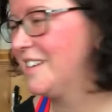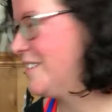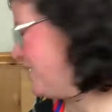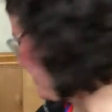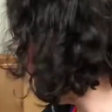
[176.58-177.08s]

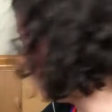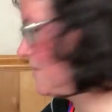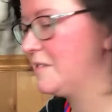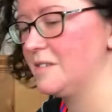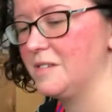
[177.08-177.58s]

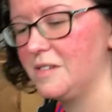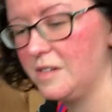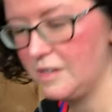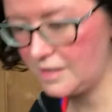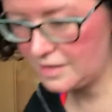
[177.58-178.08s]

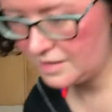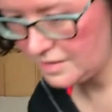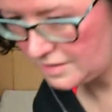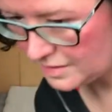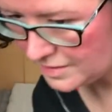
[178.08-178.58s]

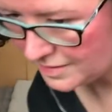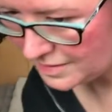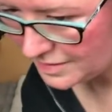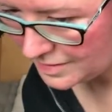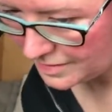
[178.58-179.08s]

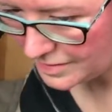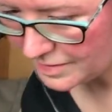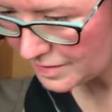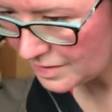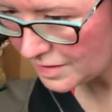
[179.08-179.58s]

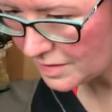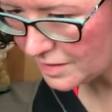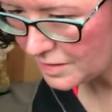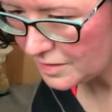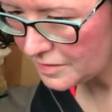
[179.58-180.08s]

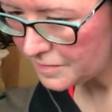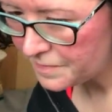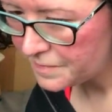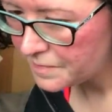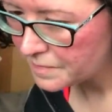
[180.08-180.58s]

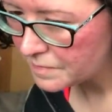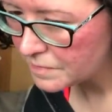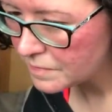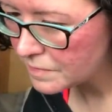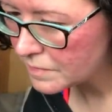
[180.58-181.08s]
(not speaking)